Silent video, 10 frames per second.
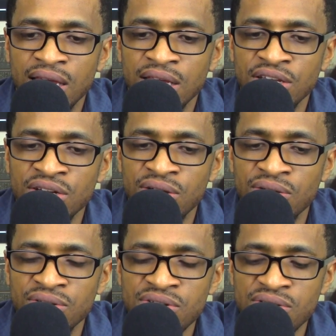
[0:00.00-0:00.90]
you know
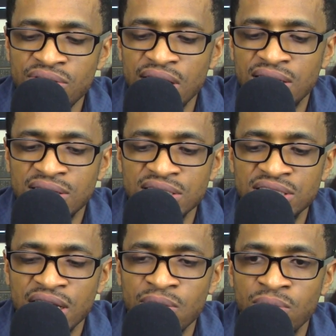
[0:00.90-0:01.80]
that
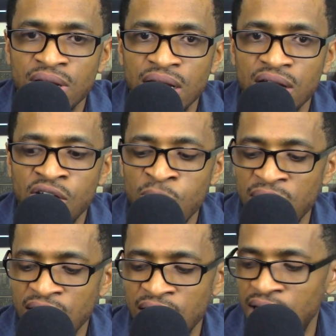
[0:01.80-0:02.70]
cliche where they're like, oh
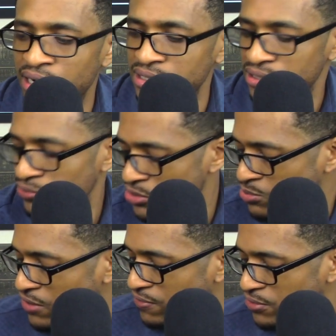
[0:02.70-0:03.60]
my gosh, where's
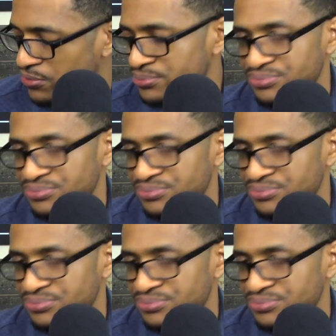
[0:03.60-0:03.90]
my phone?